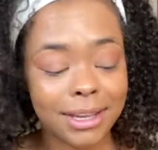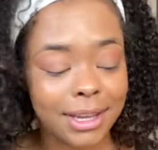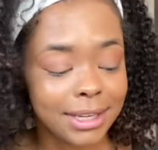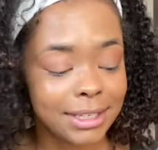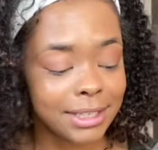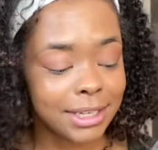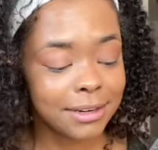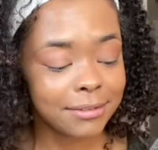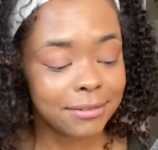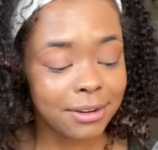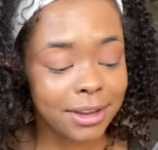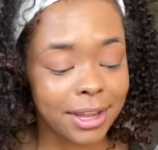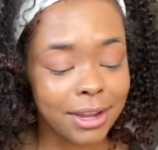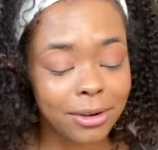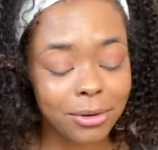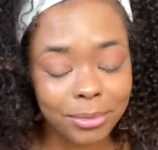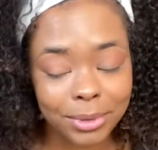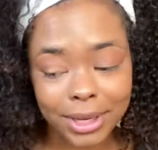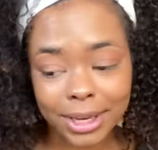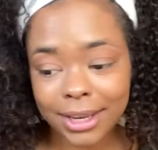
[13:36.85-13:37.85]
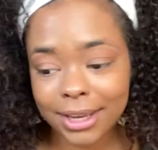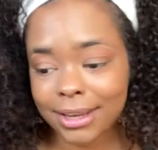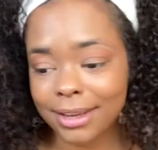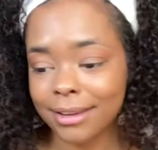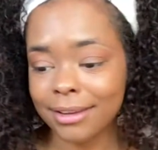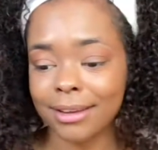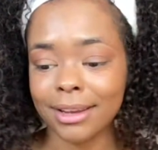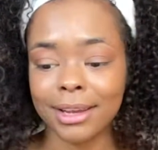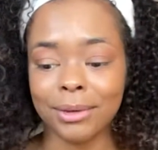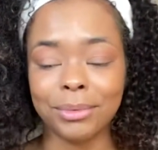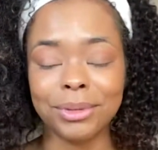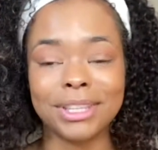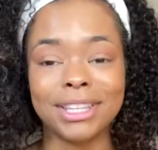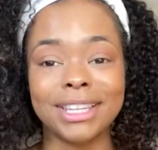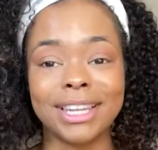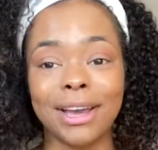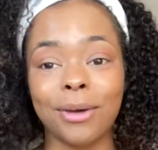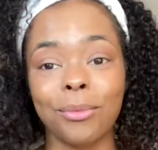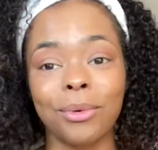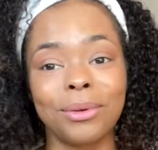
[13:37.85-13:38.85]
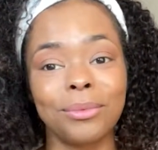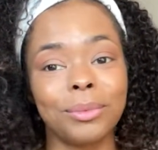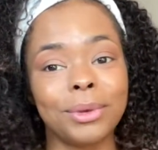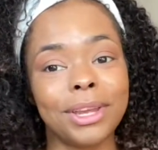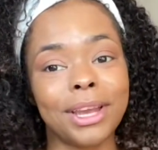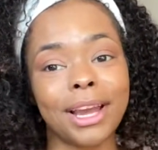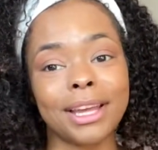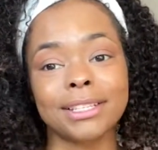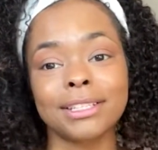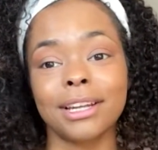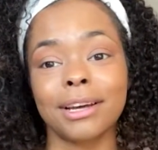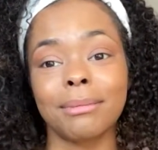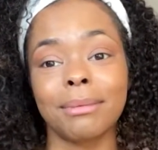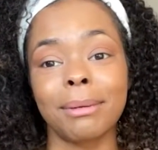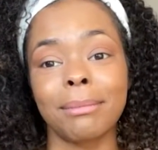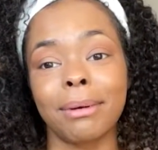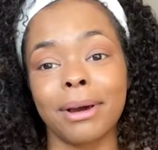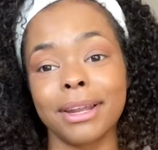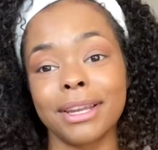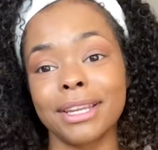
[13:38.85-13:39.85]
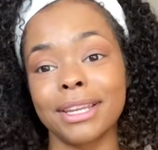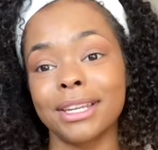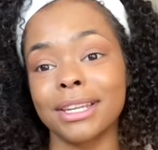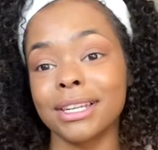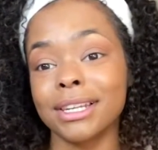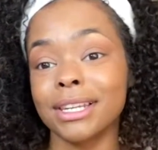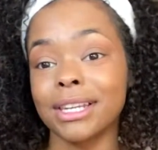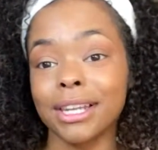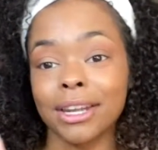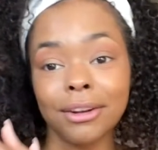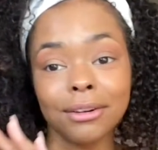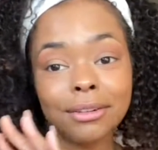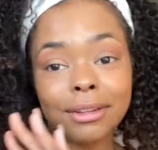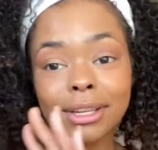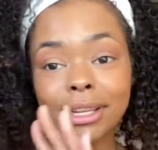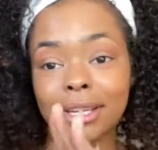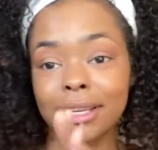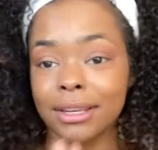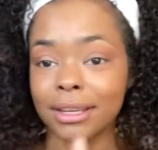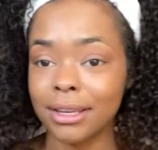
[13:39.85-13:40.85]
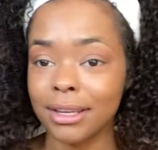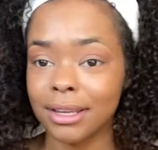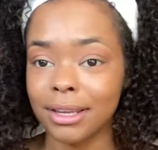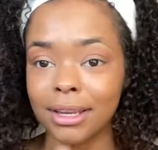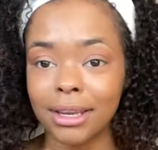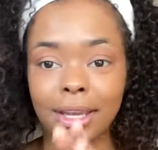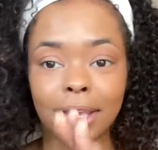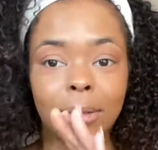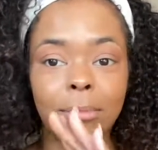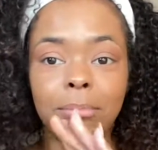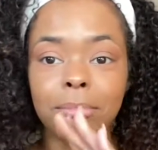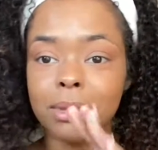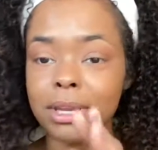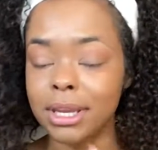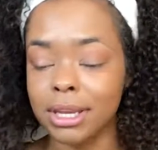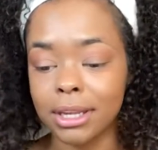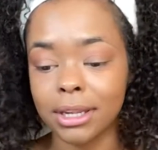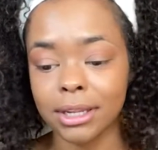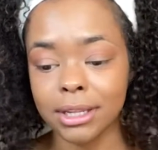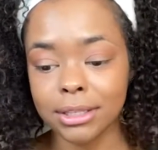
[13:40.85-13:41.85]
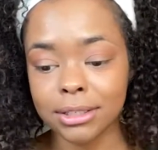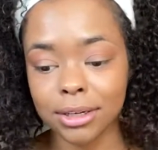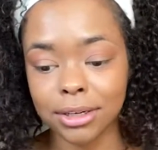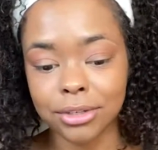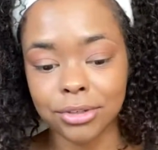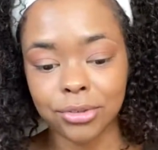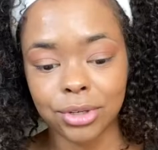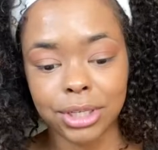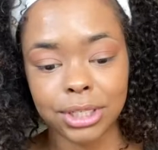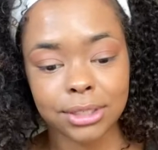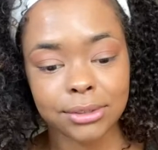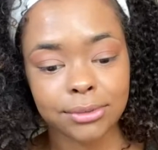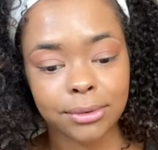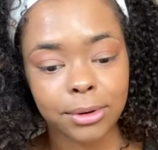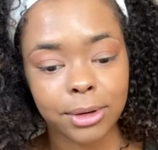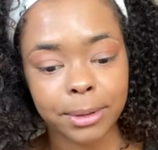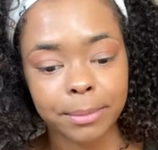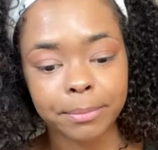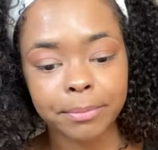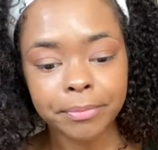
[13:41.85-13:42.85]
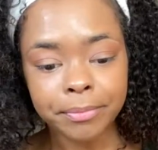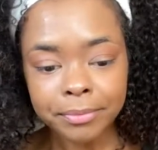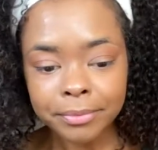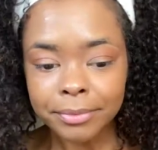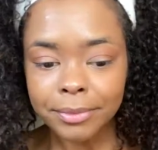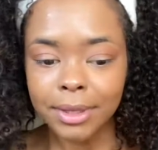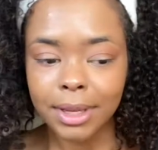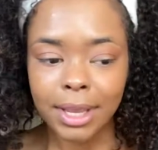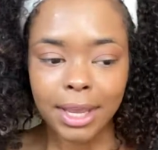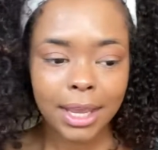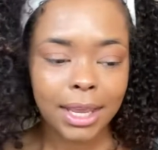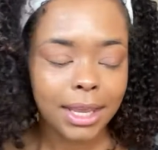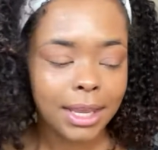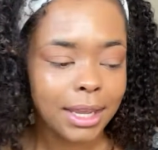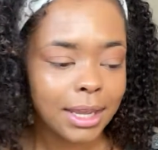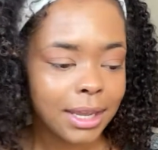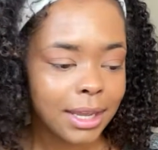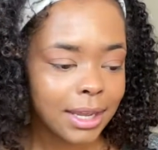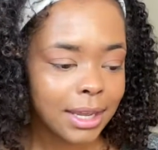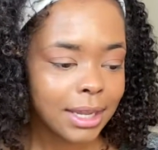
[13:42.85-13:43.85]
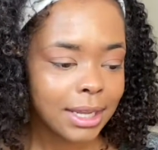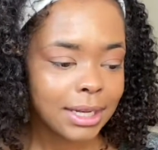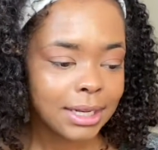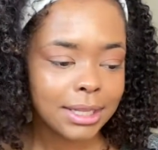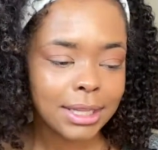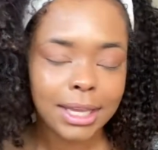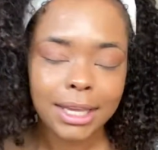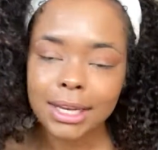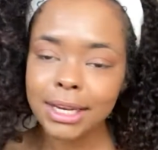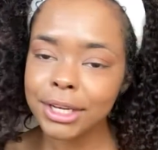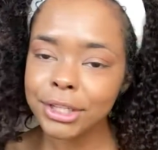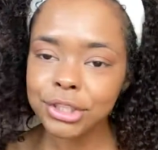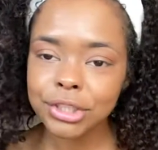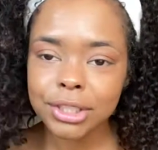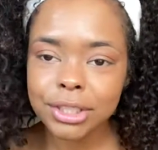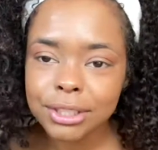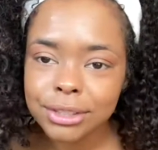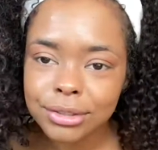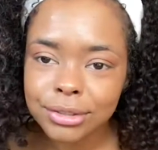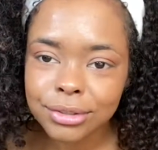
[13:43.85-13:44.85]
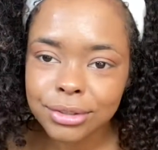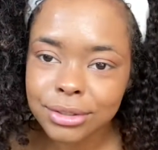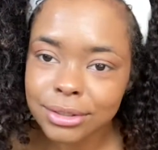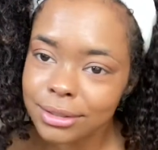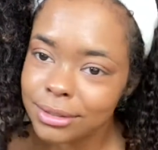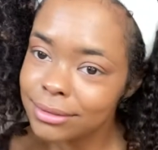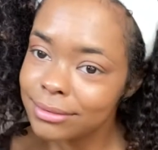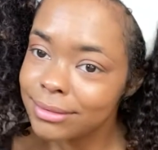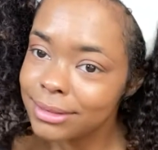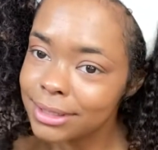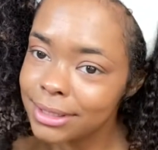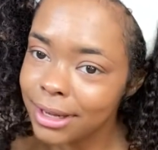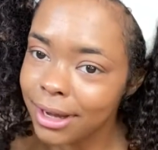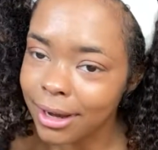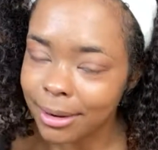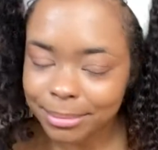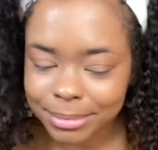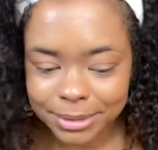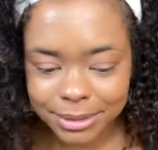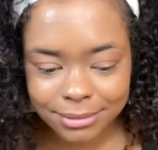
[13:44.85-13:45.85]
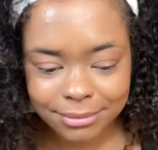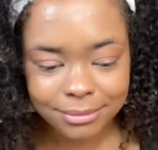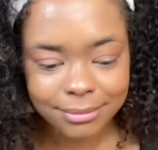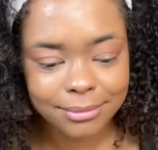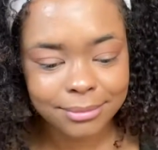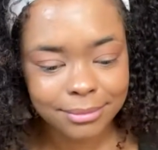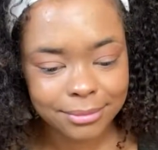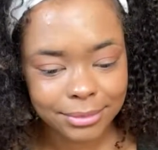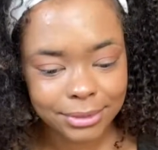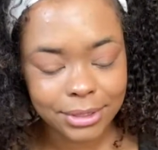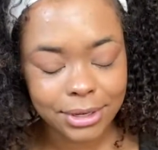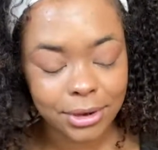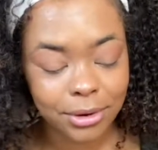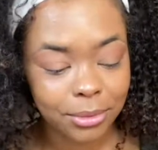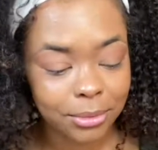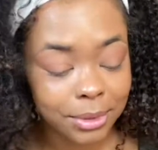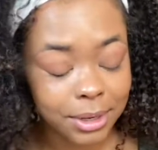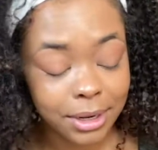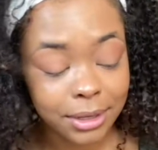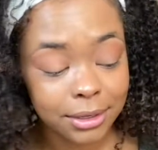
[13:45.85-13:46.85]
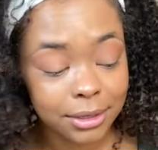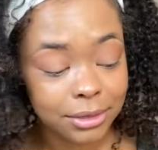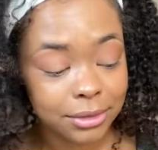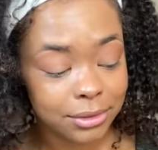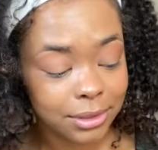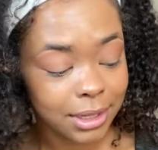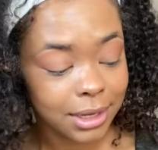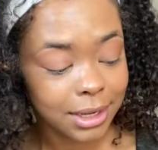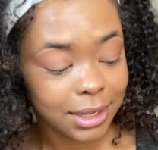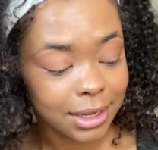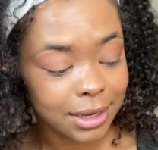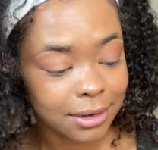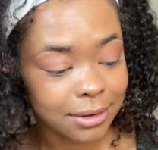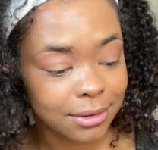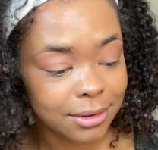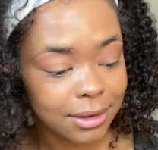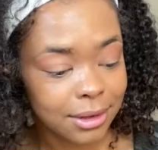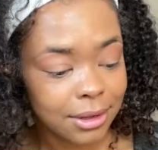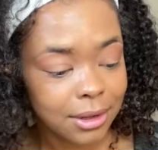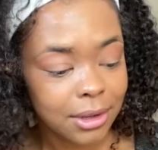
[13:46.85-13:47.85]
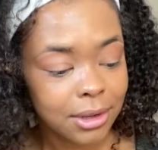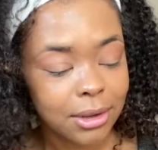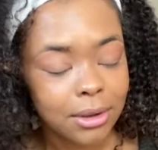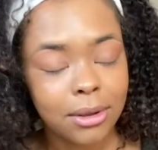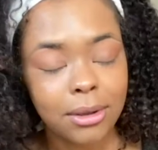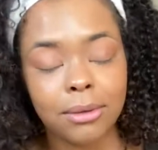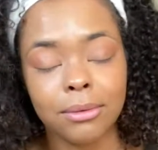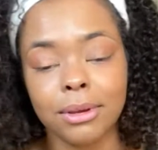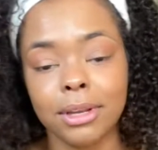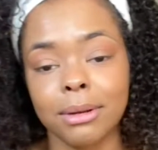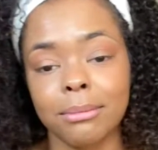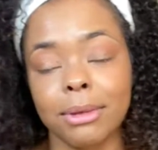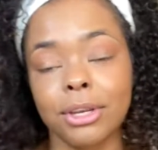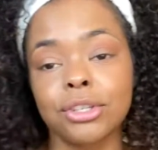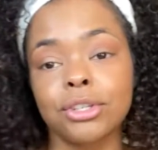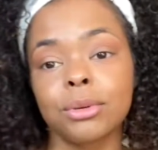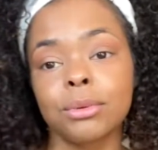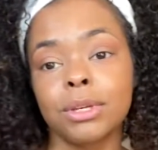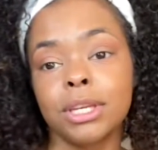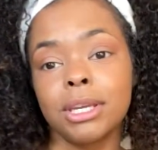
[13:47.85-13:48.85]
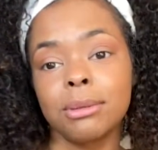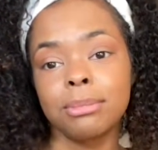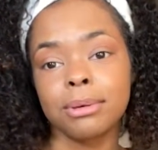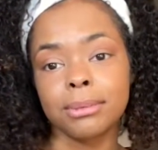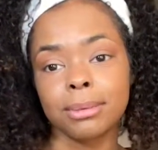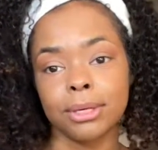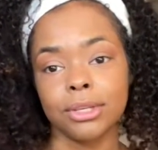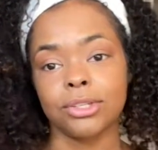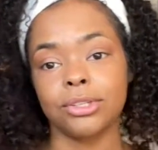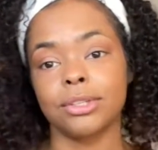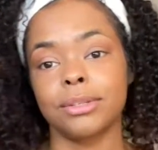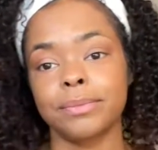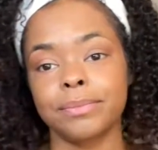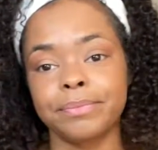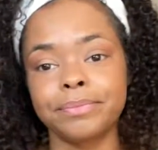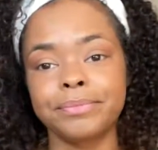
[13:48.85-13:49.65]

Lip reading: I did it for like a week, and within that 1 week, I saw my body literally immediately start to transform, and then I just stopped. So we're not gonna do that again. We're gonna make sure we keep it pushing.